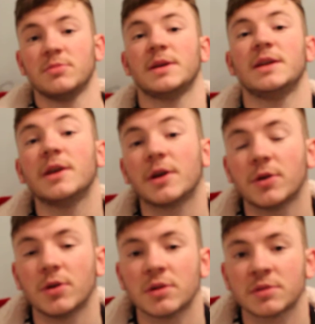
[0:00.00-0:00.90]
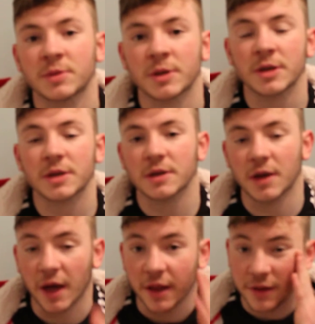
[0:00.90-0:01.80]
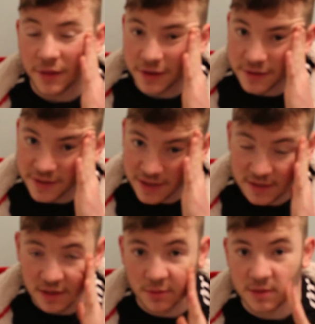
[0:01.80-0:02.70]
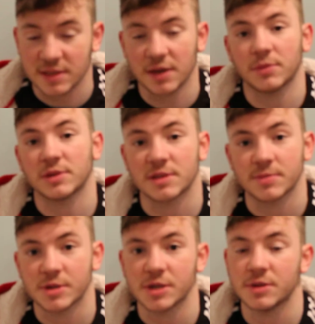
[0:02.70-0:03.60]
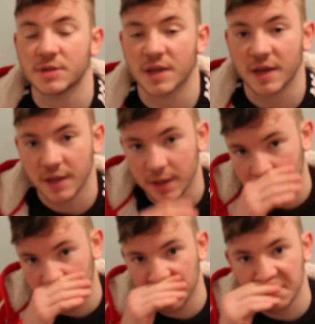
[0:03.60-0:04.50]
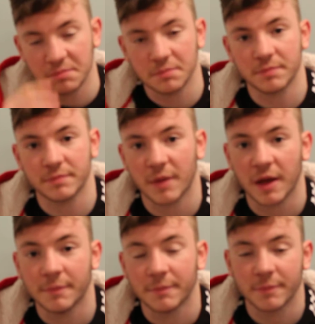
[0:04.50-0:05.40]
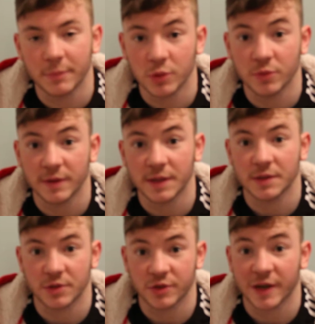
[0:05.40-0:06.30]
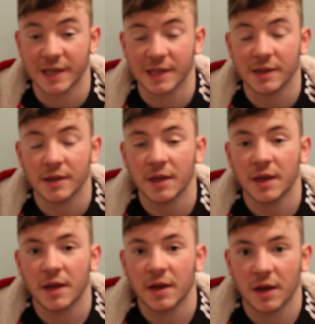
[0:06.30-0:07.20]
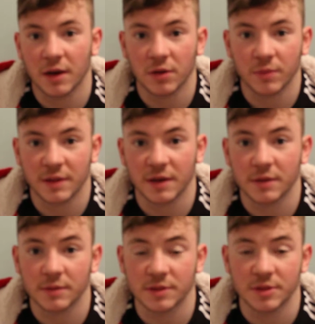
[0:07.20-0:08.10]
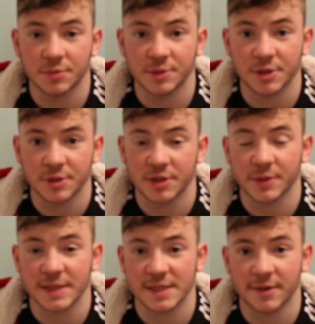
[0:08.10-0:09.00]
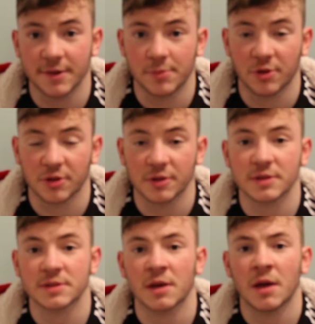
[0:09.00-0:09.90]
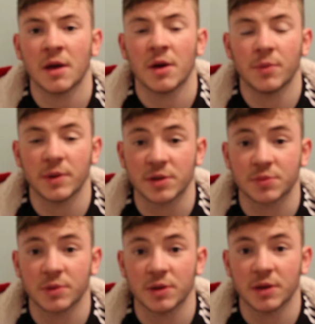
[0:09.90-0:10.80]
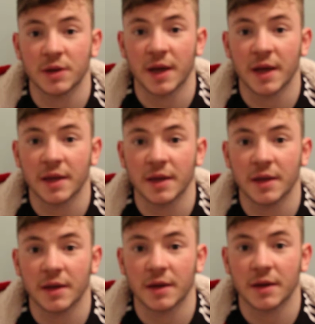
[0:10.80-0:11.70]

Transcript: media coursework, and the task I was set was to produce a movie trailer. Along with that, to produce two ancillary products, which were a